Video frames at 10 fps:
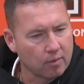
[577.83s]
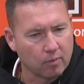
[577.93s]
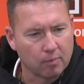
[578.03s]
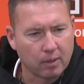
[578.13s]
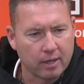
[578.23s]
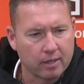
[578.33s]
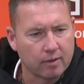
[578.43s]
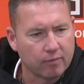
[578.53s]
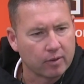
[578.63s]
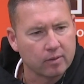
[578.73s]
We're playing a
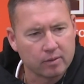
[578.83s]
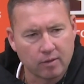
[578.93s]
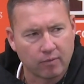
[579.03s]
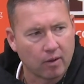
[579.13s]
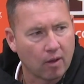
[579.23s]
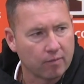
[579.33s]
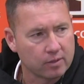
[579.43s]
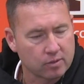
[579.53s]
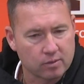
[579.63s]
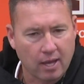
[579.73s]
different
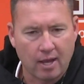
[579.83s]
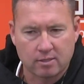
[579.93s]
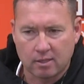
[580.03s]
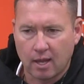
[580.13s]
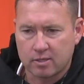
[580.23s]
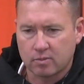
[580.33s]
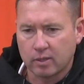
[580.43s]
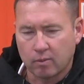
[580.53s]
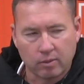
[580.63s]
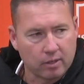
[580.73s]
offense. Those Cats last
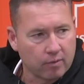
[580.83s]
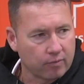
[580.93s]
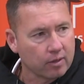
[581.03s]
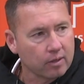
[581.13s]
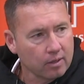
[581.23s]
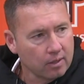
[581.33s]
week were different.